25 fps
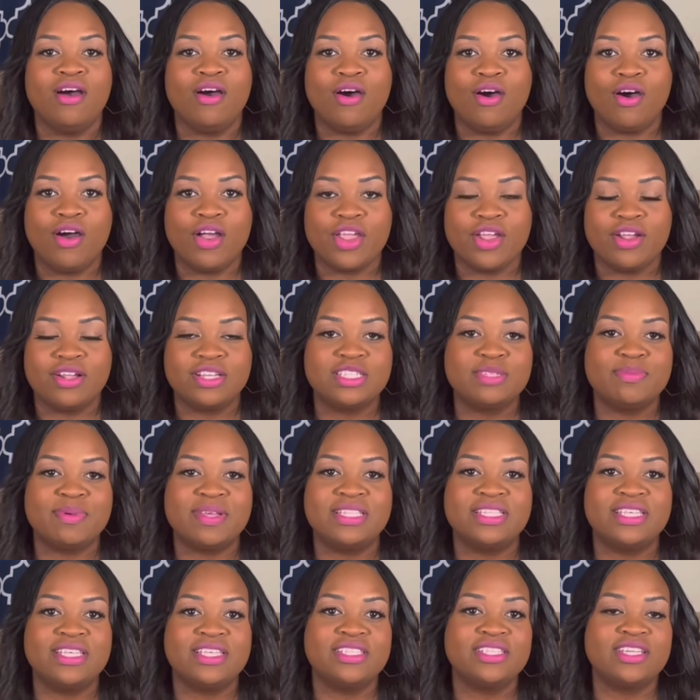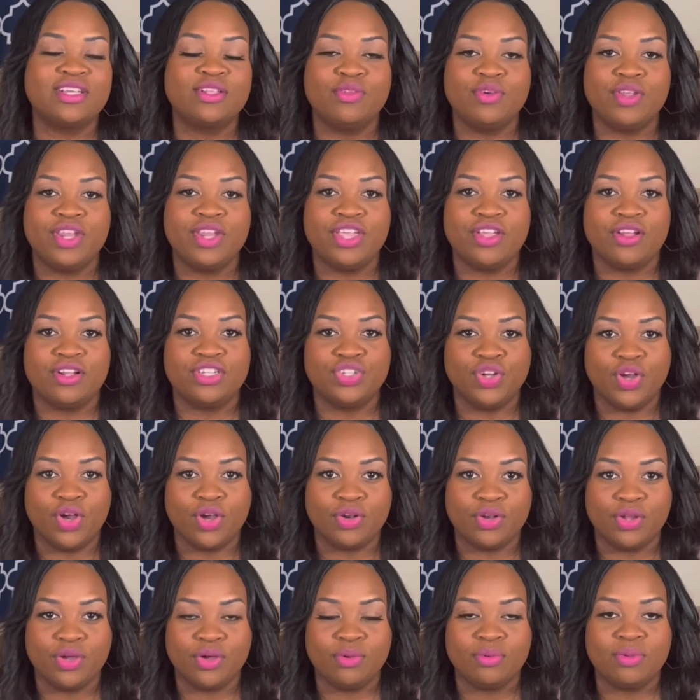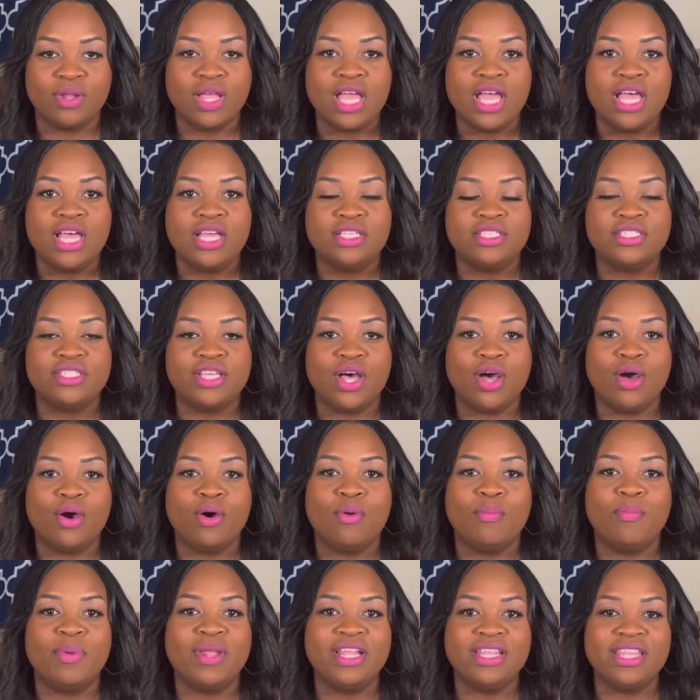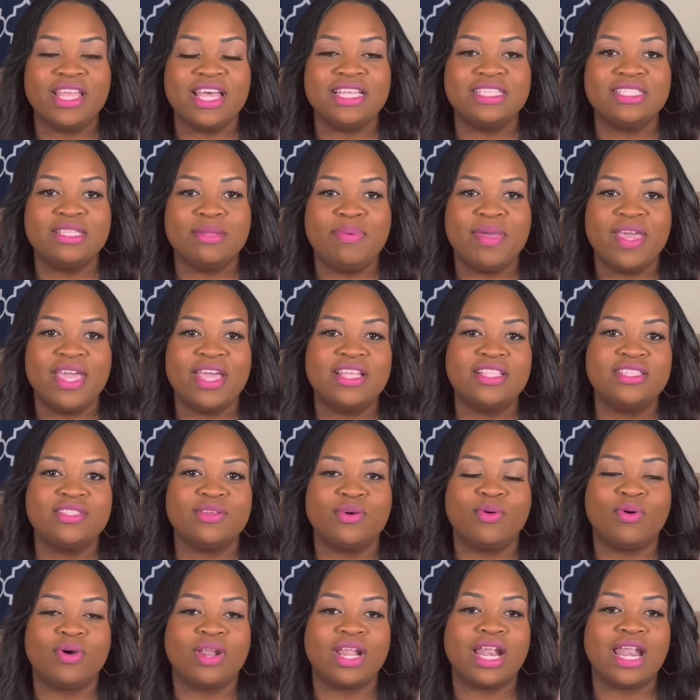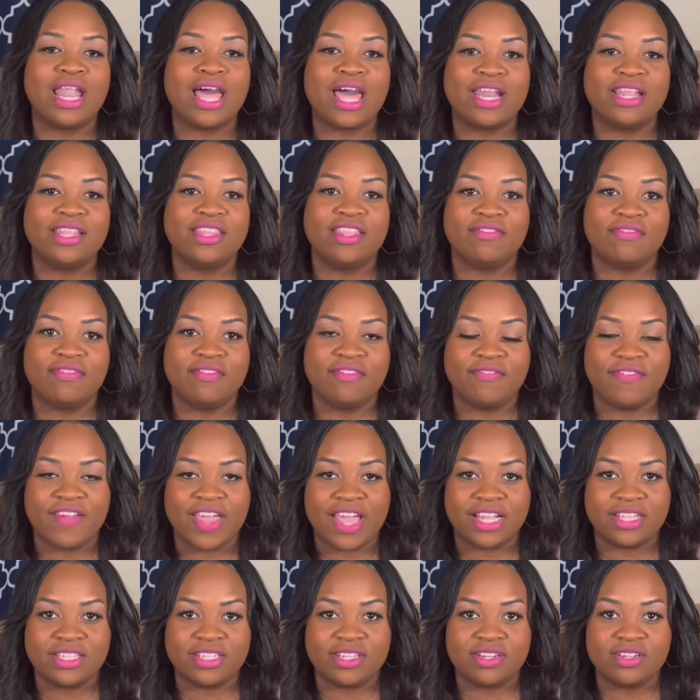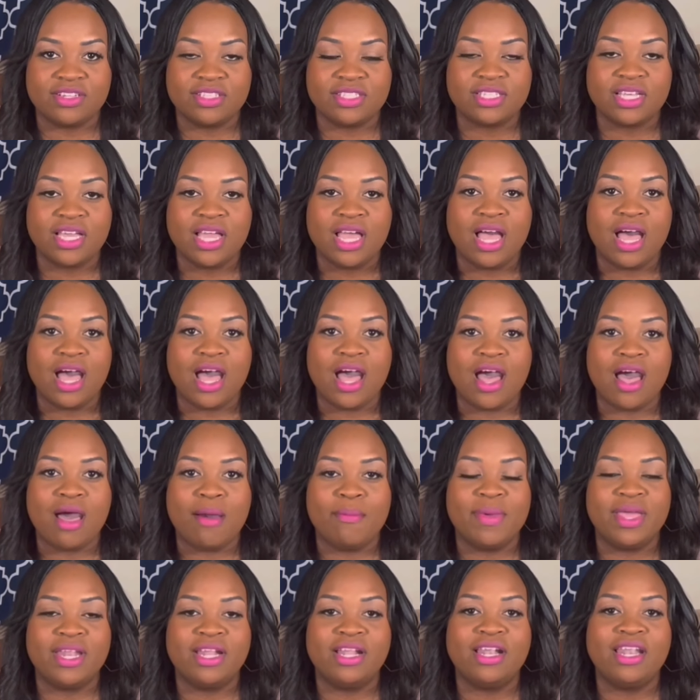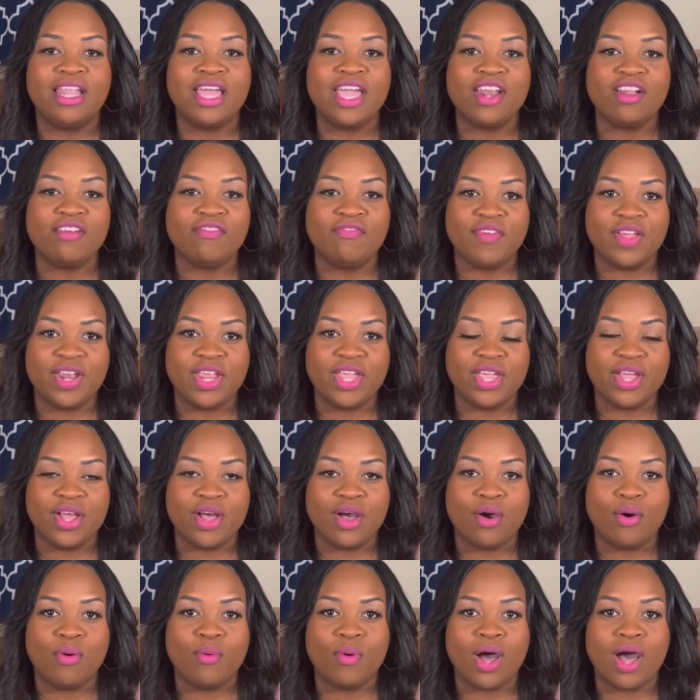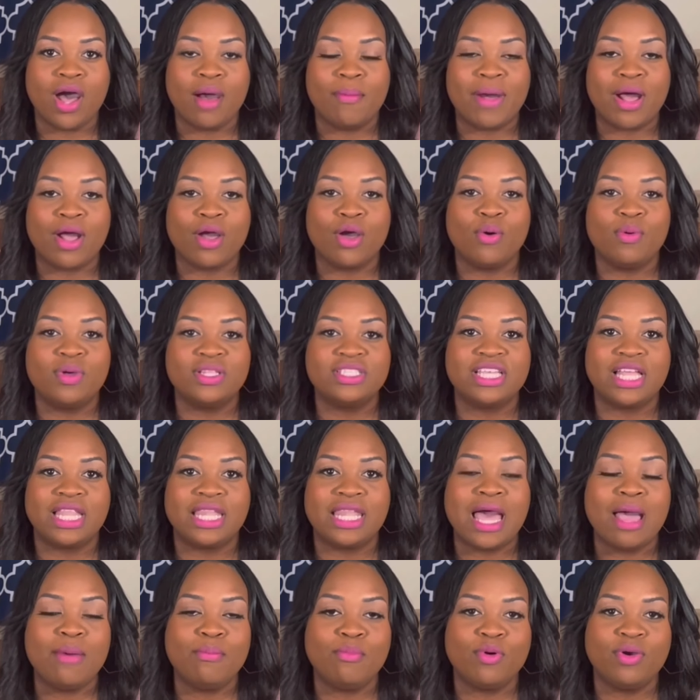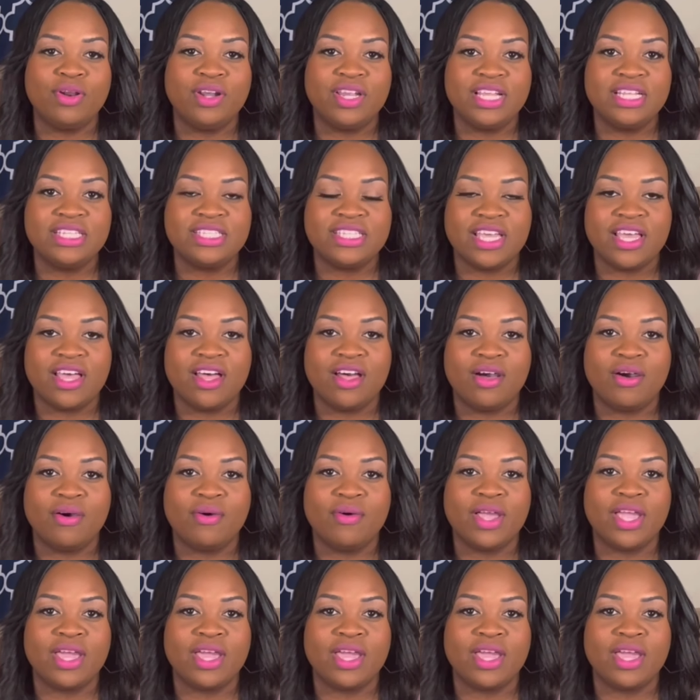all your expenses, including your truck note. So, but it does depend on a lot of different factors. Um, in a later video, um, I'll go into a lot more detail